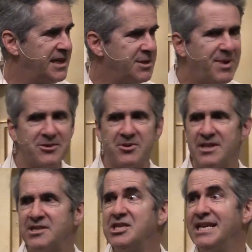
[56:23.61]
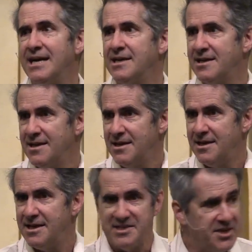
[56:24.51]
to Petrolacina,
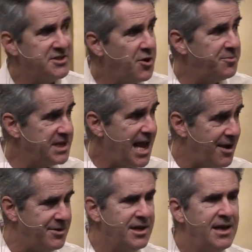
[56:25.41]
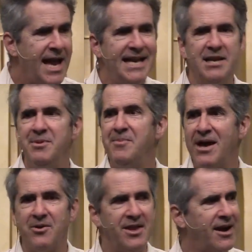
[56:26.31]
his hometown, and he'd be
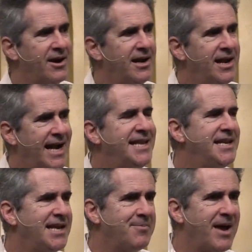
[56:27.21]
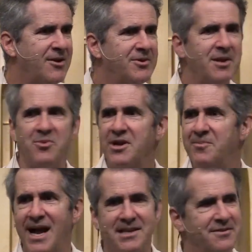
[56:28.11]
better there. And then he'd get better, and they'd bring him
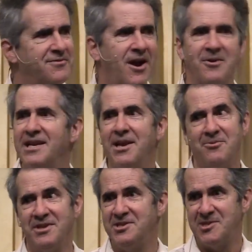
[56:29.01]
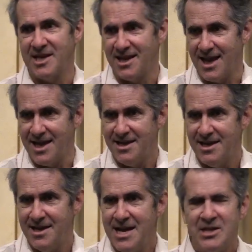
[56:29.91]
back to the friary, and he'd get really sick again.
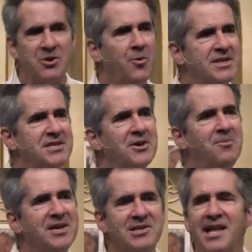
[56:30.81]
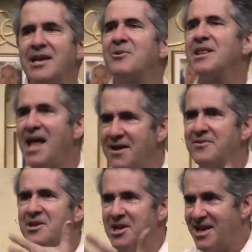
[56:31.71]
So it wasn't until much later in life
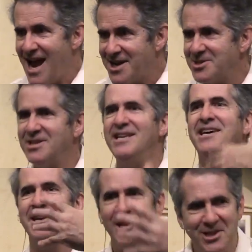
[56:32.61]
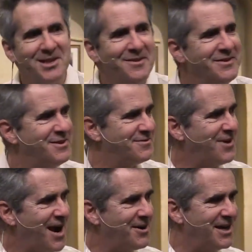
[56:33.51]
that he could actually live in the
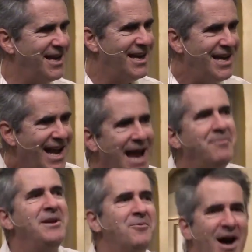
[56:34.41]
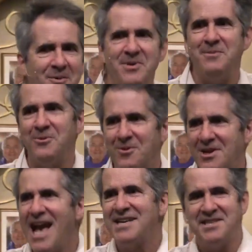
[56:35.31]
friary. And meanwhile, people were
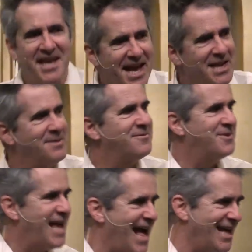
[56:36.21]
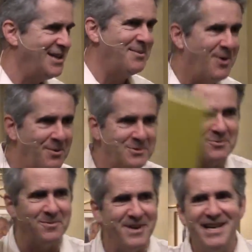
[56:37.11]
castigating him for that, and the popes
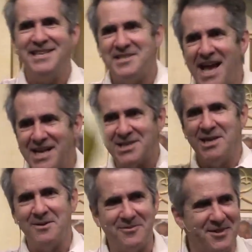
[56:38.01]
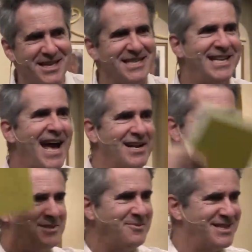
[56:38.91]
were sanctioning him for this and that
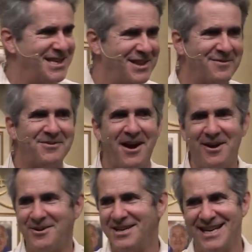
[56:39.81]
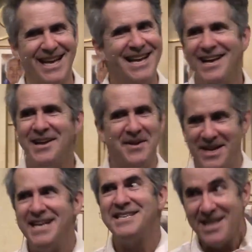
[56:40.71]
because he wasn't at the friary.
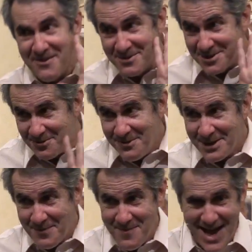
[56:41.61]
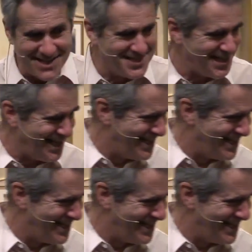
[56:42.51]
His life was a real mess.